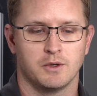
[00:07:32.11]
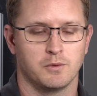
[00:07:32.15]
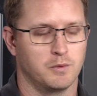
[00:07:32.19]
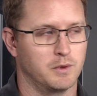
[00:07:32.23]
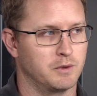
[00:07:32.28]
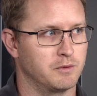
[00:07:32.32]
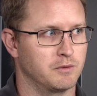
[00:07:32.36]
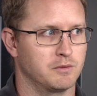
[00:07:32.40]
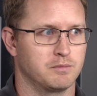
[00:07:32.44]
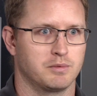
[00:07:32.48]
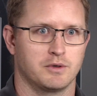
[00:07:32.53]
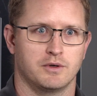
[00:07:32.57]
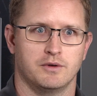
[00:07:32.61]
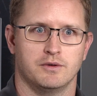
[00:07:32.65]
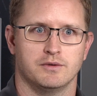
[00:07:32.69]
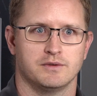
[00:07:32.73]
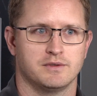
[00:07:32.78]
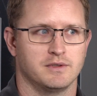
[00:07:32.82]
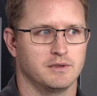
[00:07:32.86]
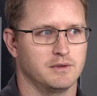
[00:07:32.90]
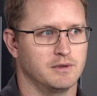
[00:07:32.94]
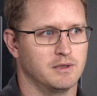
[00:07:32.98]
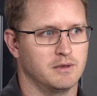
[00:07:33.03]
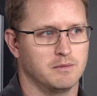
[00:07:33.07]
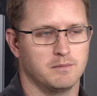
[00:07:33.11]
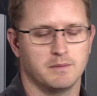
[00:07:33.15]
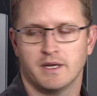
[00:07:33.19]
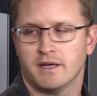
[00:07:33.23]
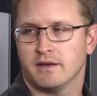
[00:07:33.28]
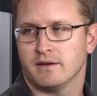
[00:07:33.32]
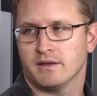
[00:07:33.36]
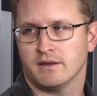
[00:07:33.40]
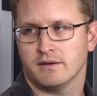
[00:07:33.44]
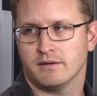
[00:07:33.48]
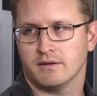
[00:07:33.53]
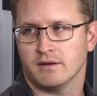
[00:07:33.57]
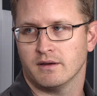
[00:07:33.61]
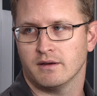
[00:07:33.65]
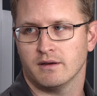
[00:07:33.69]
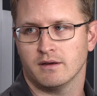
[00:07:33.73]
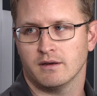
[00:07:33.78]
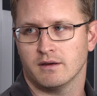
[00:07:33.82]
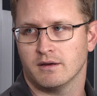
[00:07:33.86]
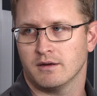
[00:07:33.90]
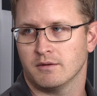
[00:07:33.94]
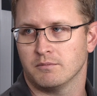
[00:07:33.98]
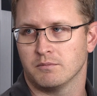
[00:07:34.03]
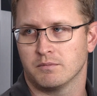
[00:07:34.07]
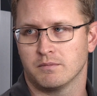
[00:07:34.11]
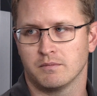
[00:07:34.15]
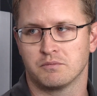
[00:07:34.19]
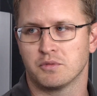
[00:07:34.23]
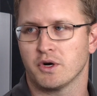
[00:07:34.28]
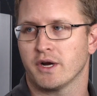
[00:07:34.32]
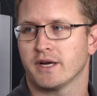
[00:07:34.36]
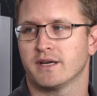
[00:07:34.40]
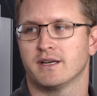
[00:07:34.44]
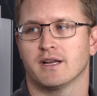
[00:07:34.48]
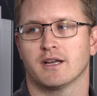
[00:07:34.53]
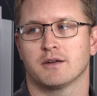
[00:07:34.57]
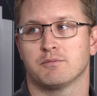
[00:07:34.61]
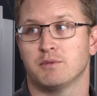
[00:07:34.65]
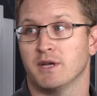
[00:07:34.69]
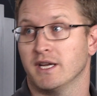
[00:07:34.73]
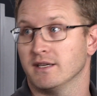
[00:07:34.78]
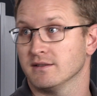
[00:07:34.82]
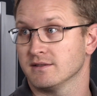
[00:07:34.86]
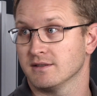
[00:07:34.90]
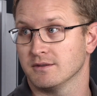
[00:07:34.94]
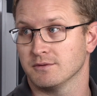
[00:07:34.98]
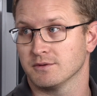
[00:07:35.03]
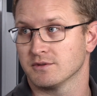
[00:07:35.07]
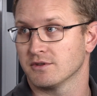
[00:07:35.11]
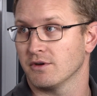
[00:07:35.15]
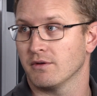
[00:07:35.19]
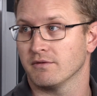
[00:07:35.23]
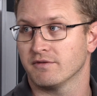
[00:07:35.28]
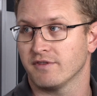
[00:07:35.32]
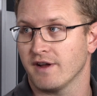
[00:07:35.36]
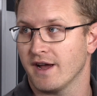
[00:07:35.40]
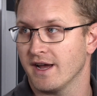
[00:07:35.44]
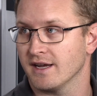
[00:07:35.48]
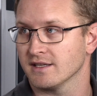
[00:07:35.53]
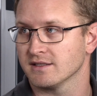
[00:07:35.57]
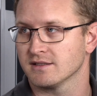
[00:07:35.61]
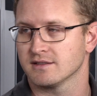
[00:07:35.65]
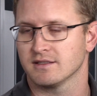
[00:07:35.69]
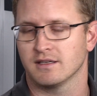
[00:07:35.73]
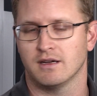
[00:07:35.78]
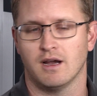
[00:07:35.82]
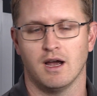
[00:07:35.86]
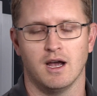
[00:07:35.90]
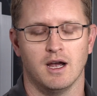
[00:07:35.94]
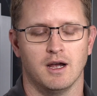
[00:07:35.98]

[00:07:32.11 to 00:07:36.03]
We were producing them at a breakneck pace. It was going fast.